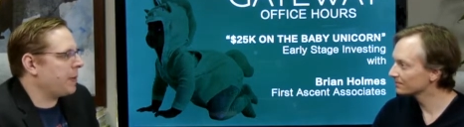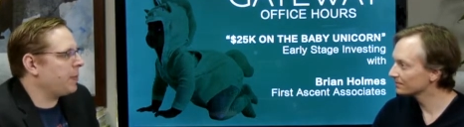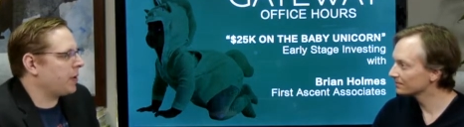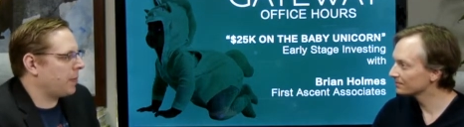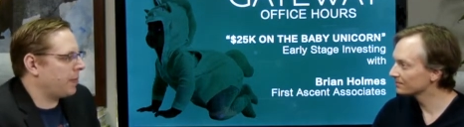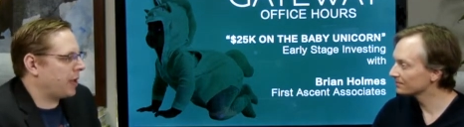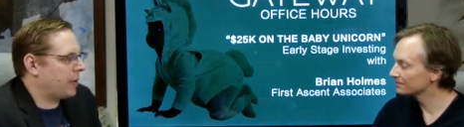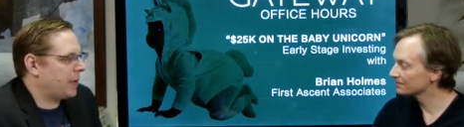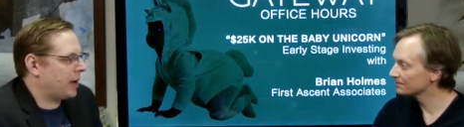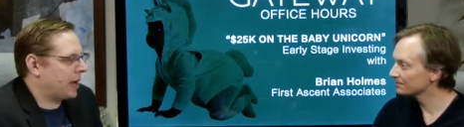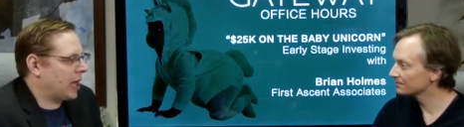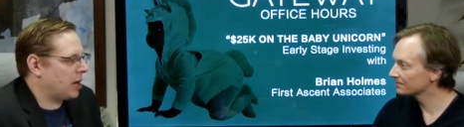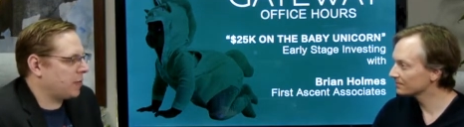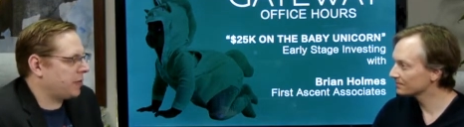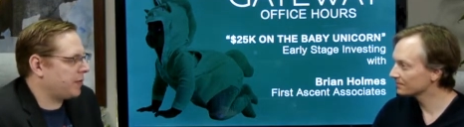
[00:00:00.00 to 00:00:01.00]
Speaker 1: people complain about
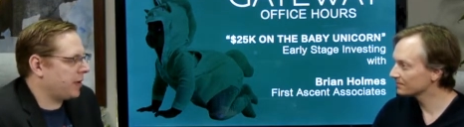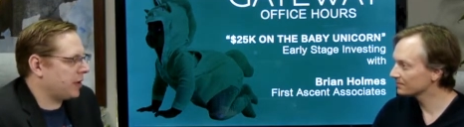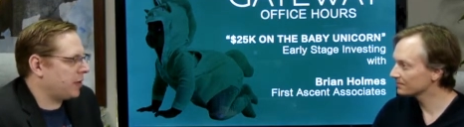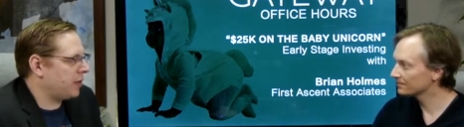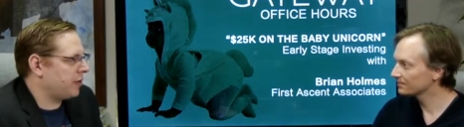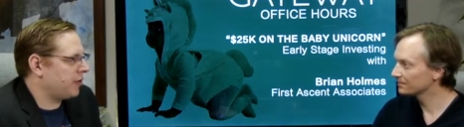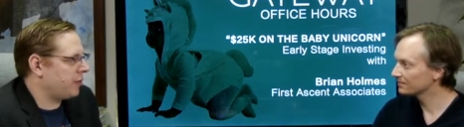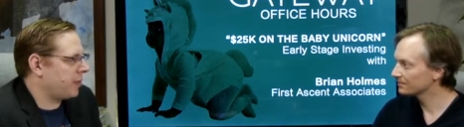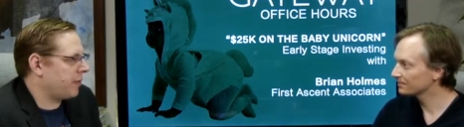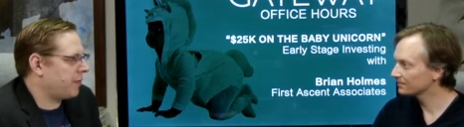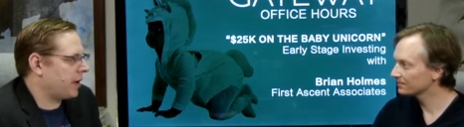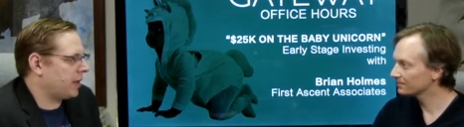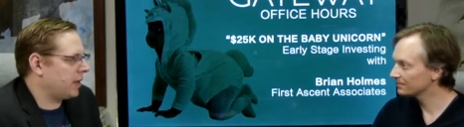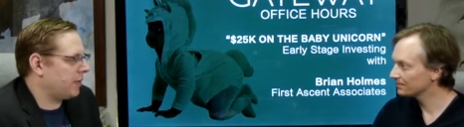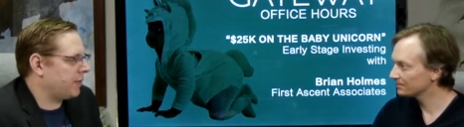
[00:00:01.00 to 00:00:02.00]
cannabis valuations, but
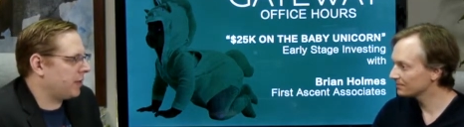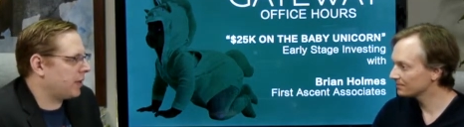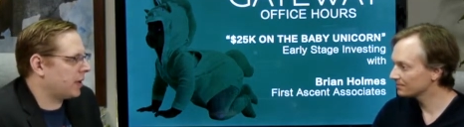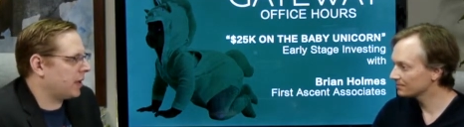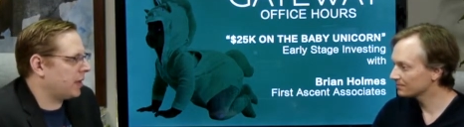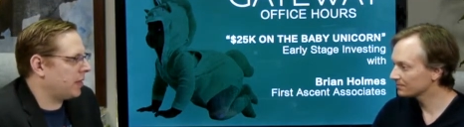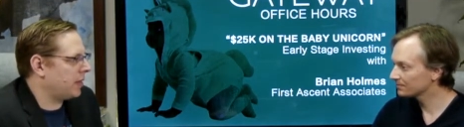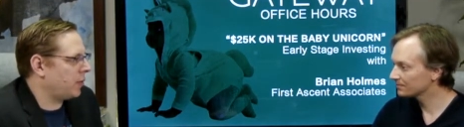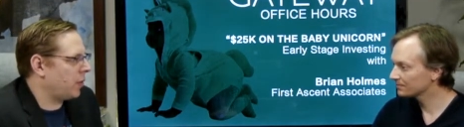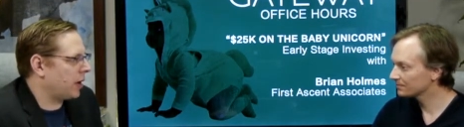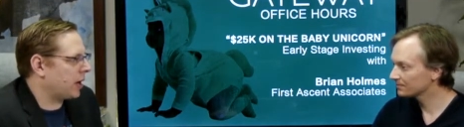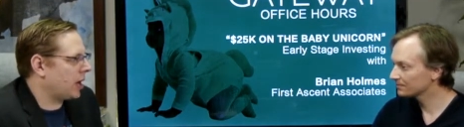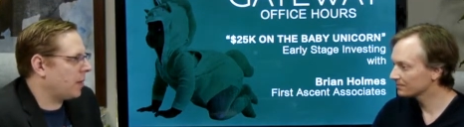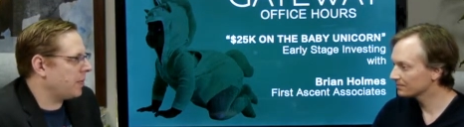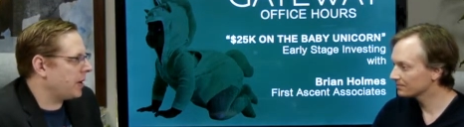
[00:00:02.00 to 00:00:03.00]
frankly, if you look at the Y
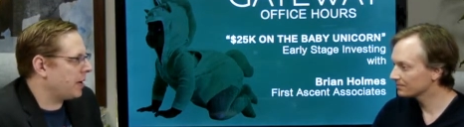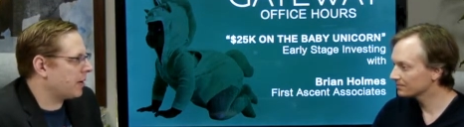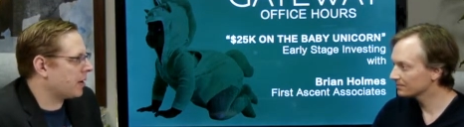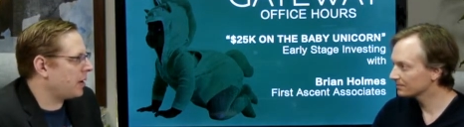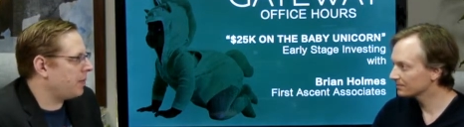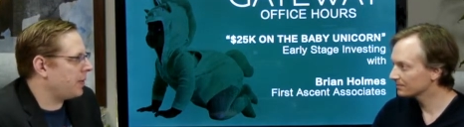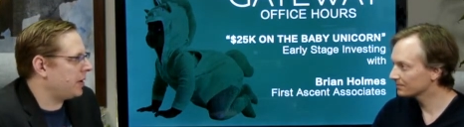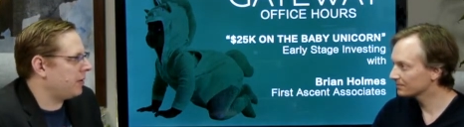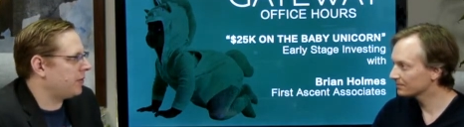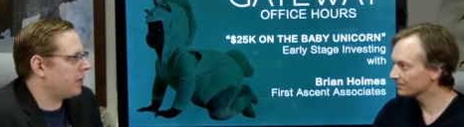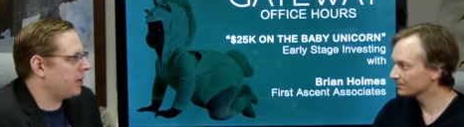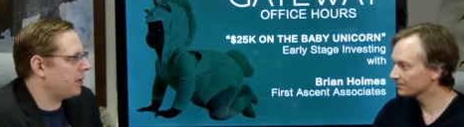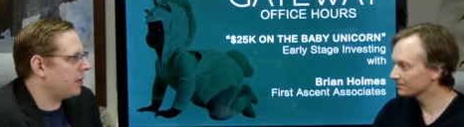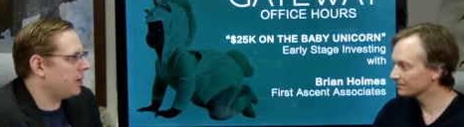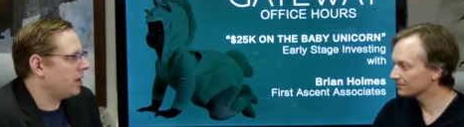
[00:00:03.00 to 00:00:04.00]
Combinator companies,
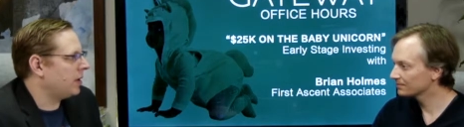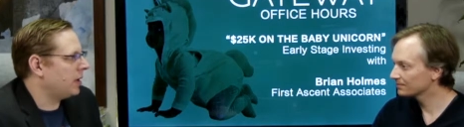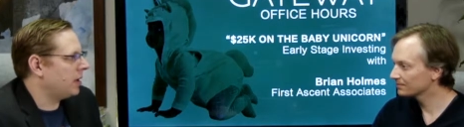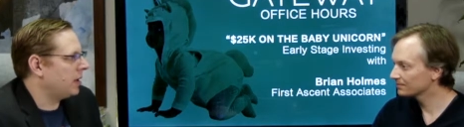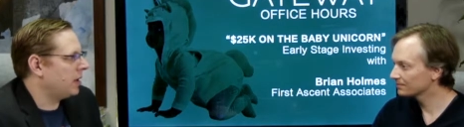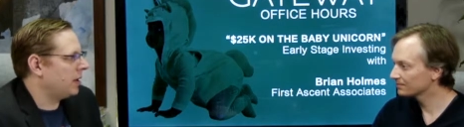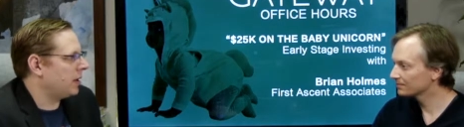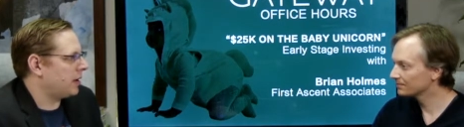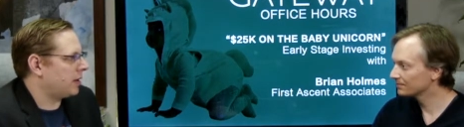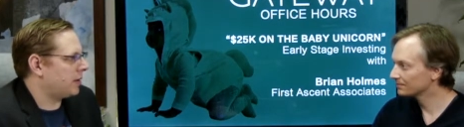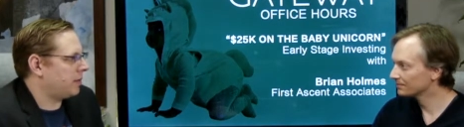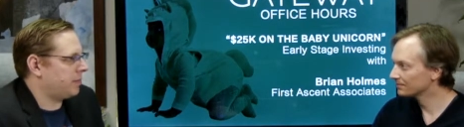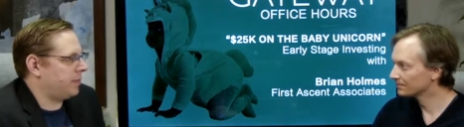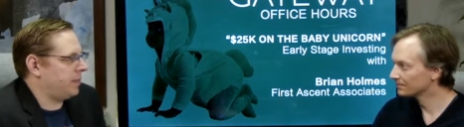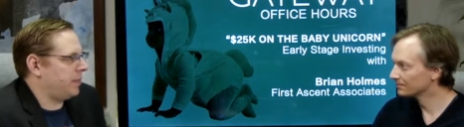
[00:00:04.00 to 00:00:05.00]
they're like
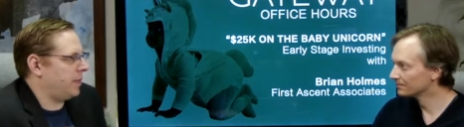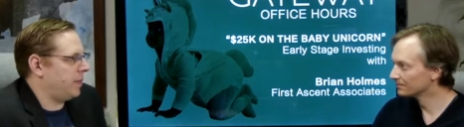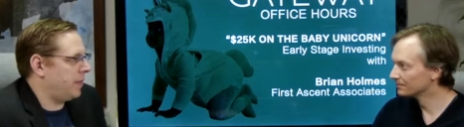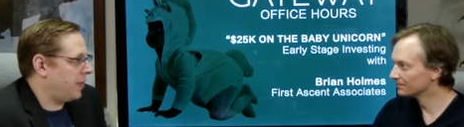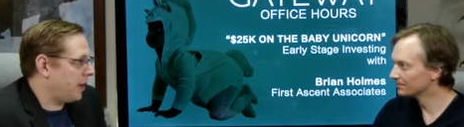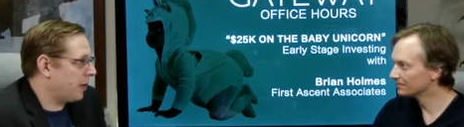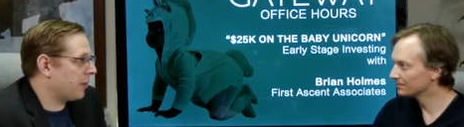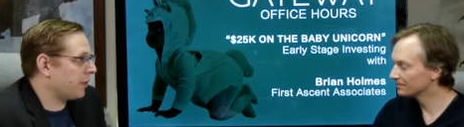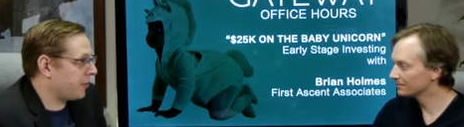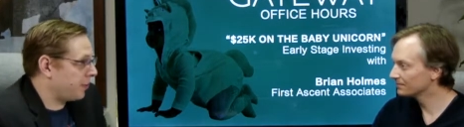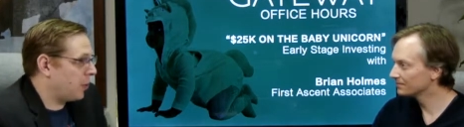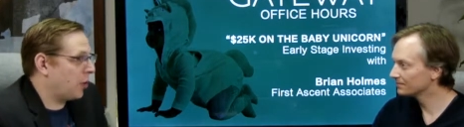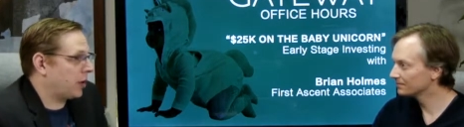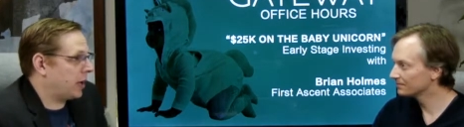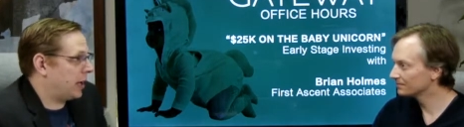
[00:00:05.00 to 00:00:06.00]
they're
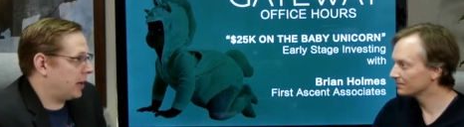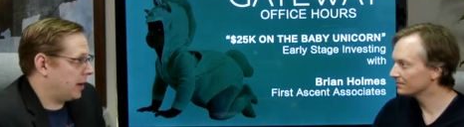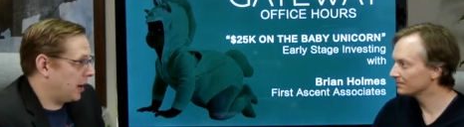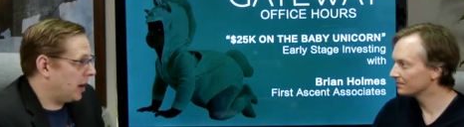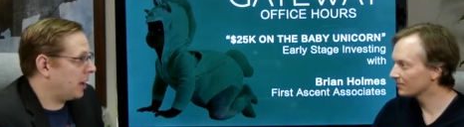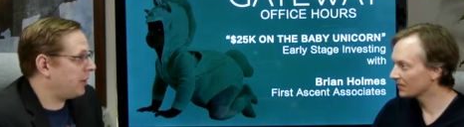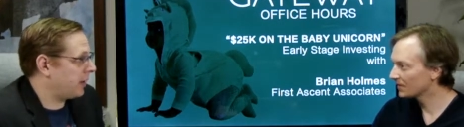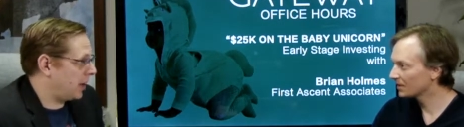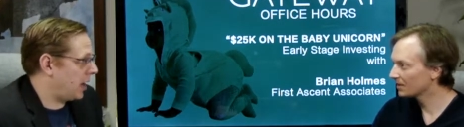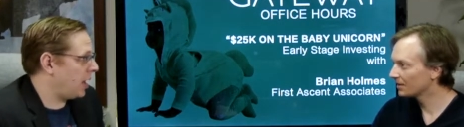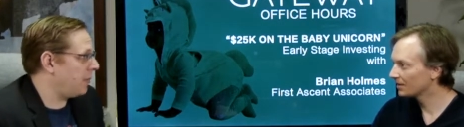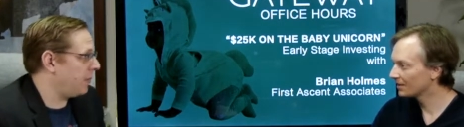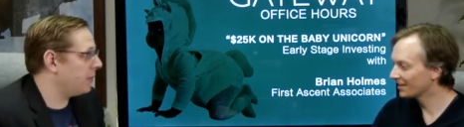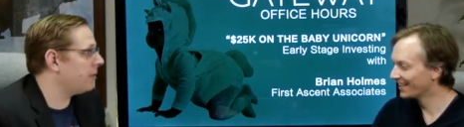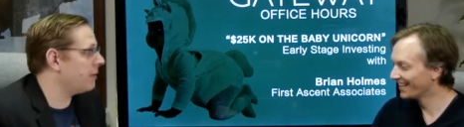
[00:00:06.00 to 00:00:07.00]
smoking, not the
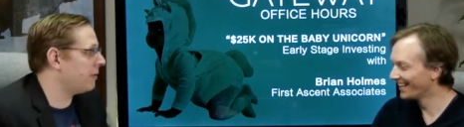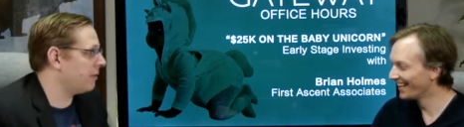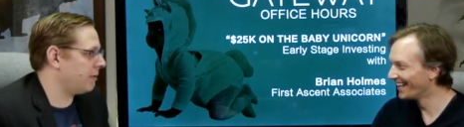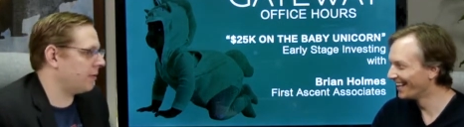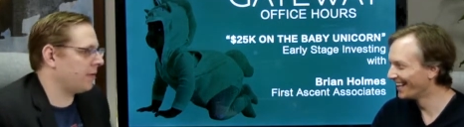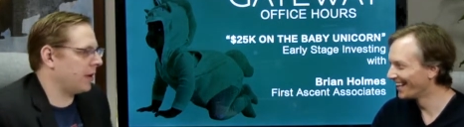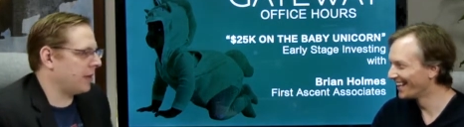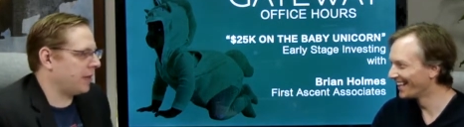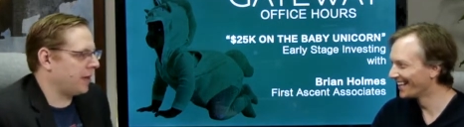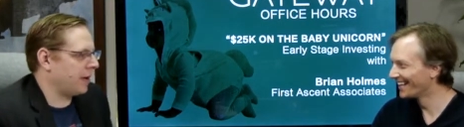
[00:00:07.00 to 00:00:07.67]
cannabis industry. Right?